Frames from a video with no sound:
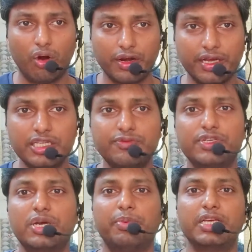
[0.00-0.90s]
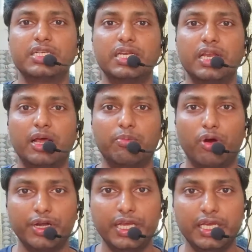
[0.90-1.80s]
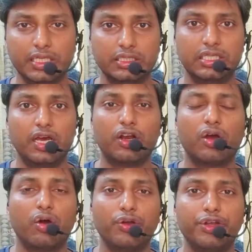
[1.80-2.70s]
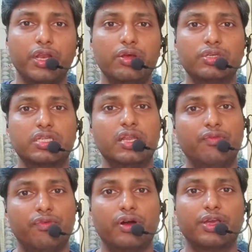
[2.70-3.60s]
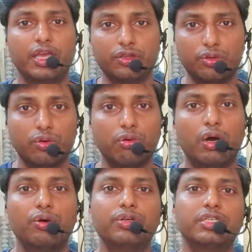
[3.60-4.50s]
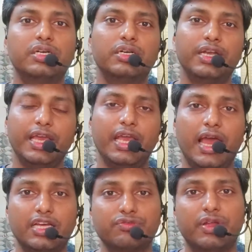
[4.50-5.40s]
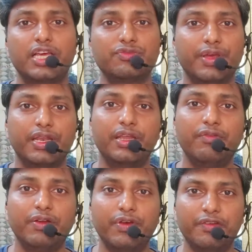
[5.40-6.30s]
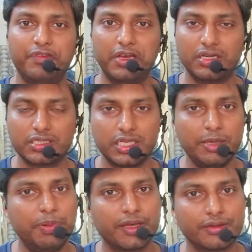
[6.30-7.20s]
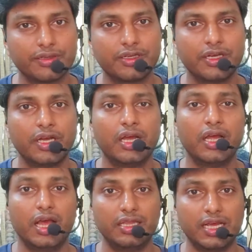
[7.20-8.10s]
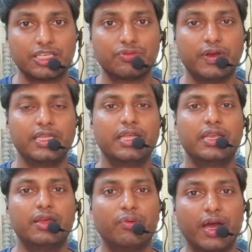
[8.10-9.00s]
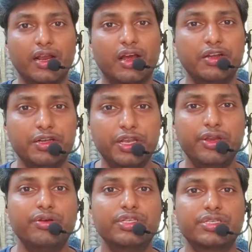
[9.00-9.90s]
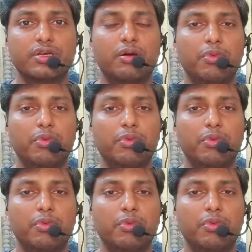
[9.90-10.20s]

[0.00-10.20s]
organs which are present in our body, they are continuously working throughout the day as well as even when we are sleeping. And that's why they require continuous